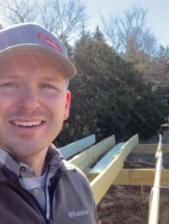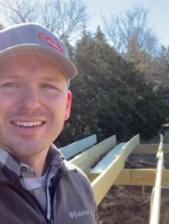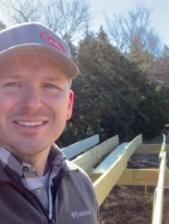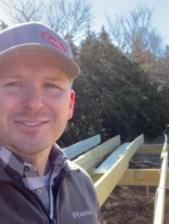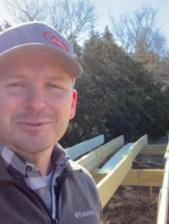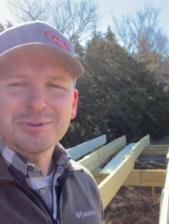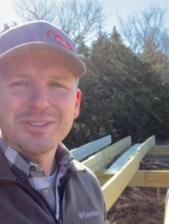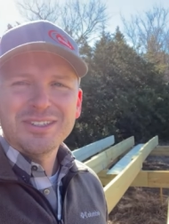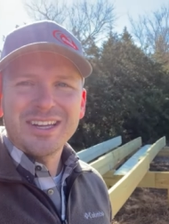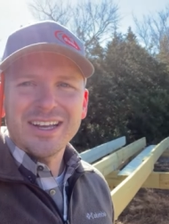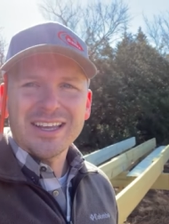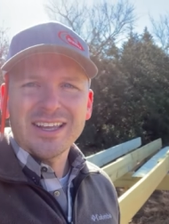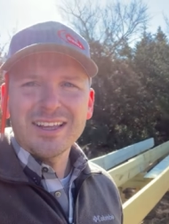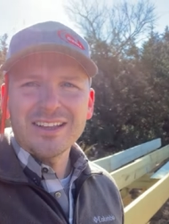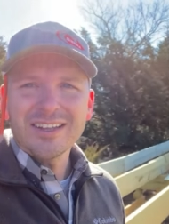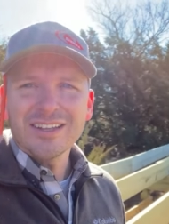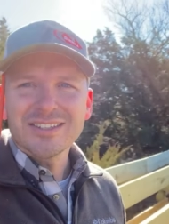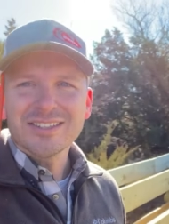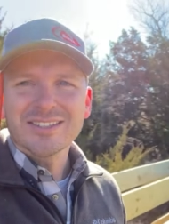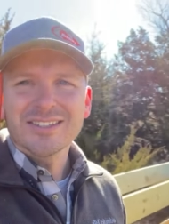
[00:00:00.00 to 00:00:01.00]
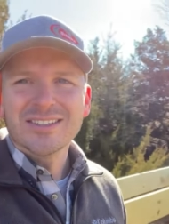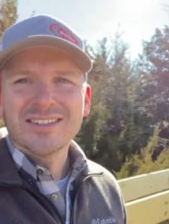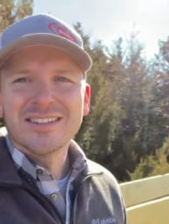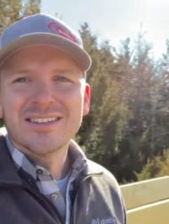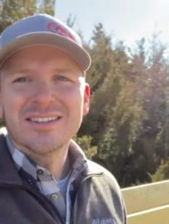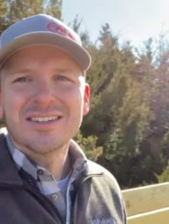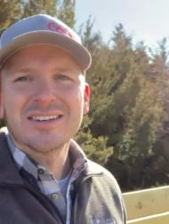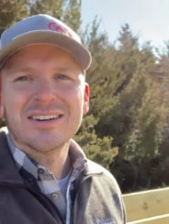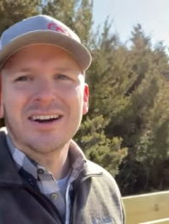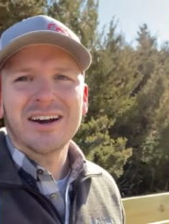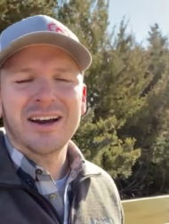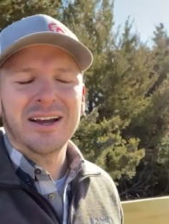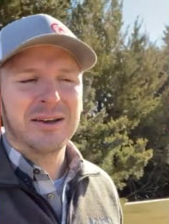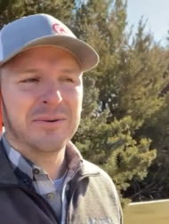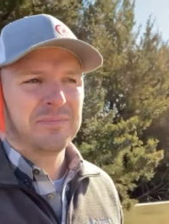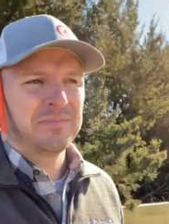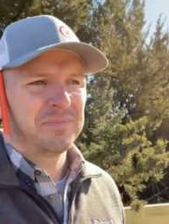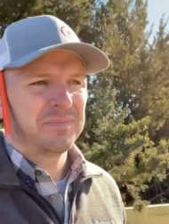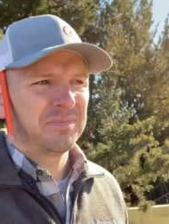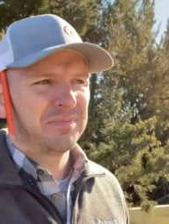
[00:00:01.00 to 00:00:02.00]
It's ridiculous. All right.
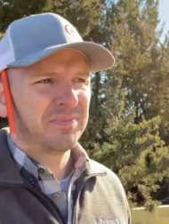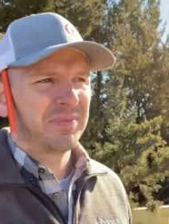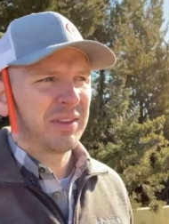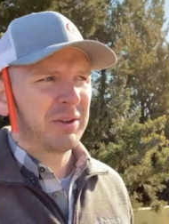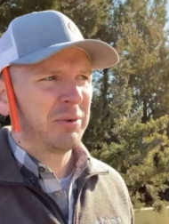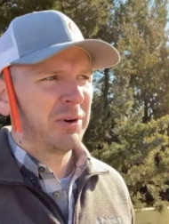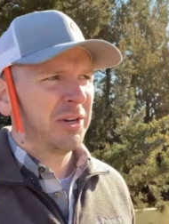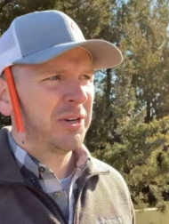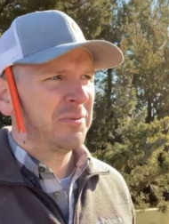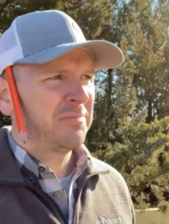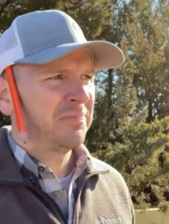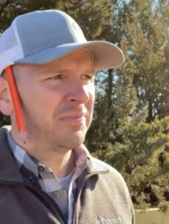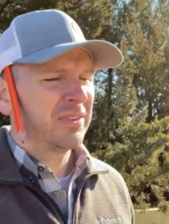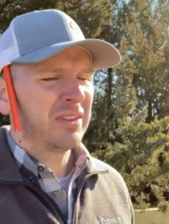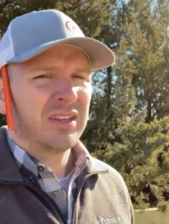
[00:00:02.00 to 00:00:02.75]
Well,